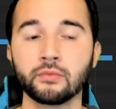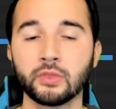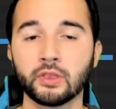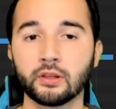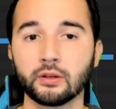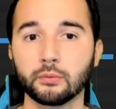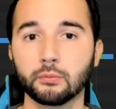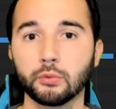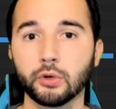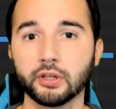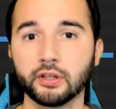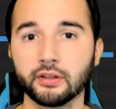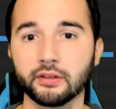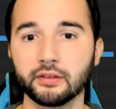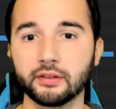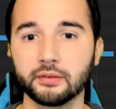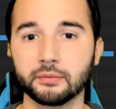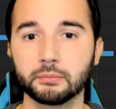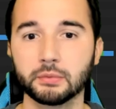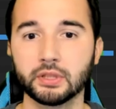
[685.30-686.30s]
What does
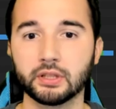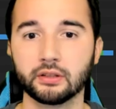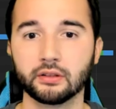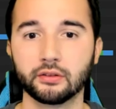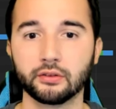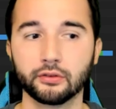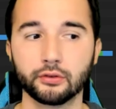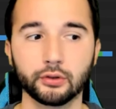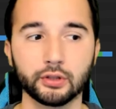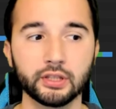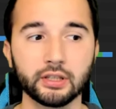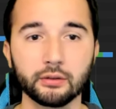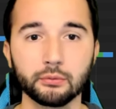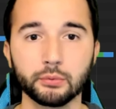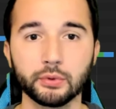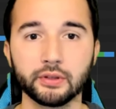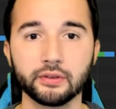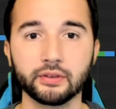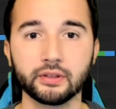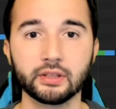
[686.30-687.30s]
this mean? So here
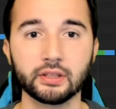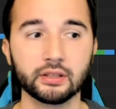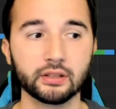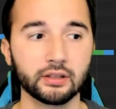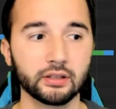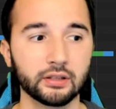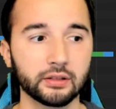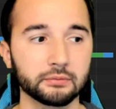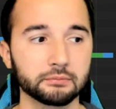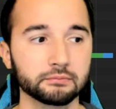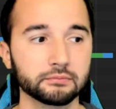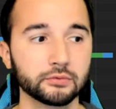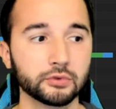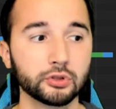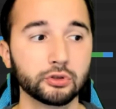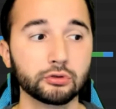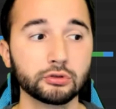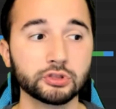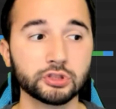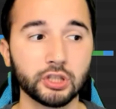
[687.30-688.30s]
we see
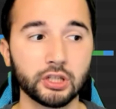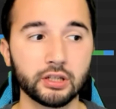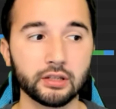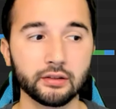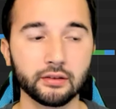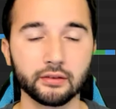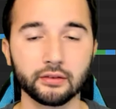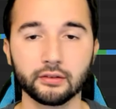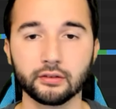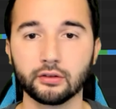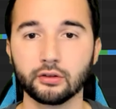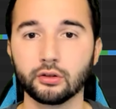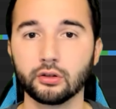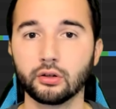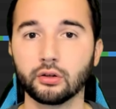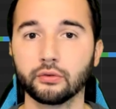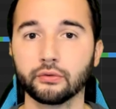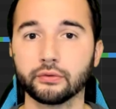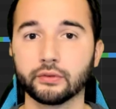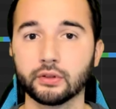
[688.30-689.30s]
two charts
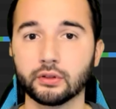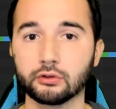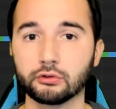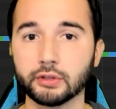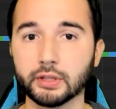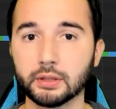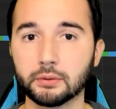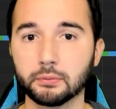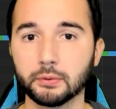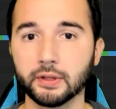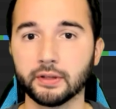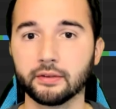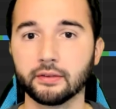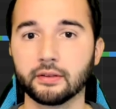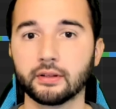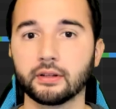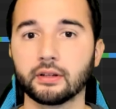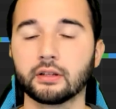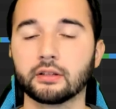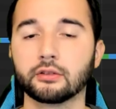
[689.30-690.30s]
of the requests
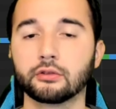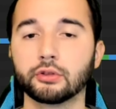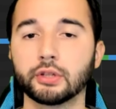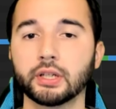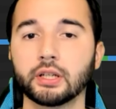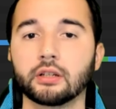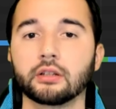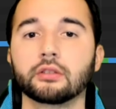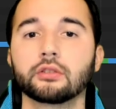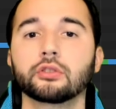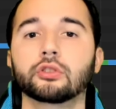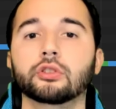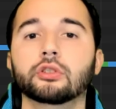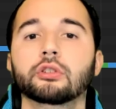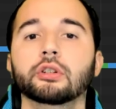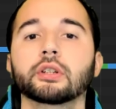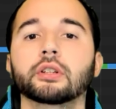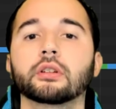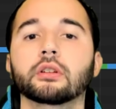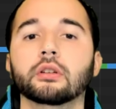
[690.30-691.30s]
that are triggered
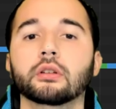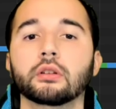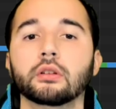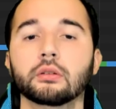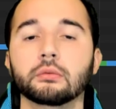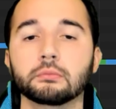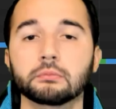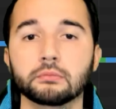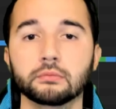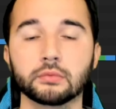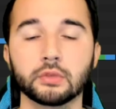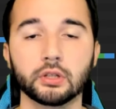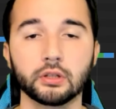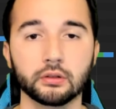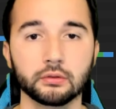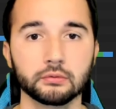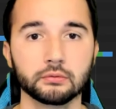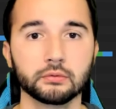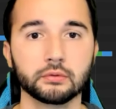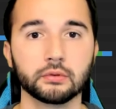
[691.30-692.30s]
during the
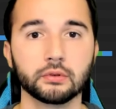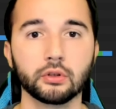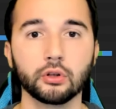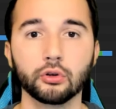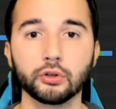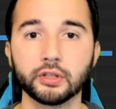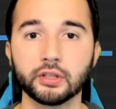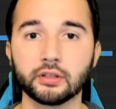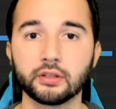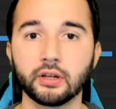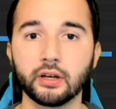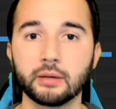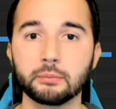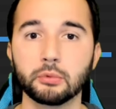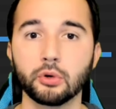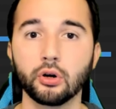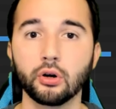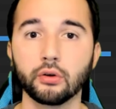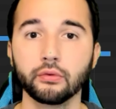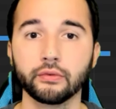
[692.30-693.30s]
loading
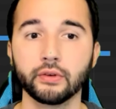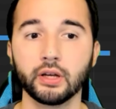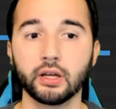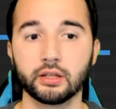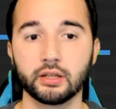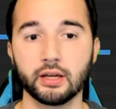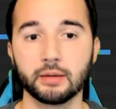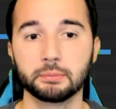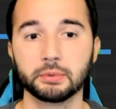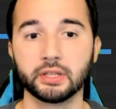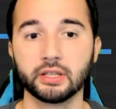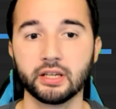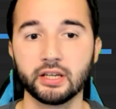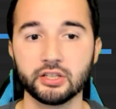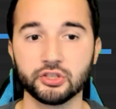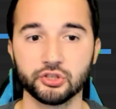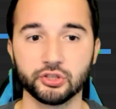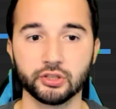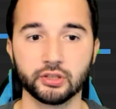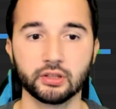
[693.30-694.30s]
time of a
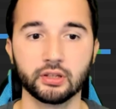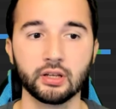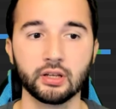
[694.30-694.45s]
application.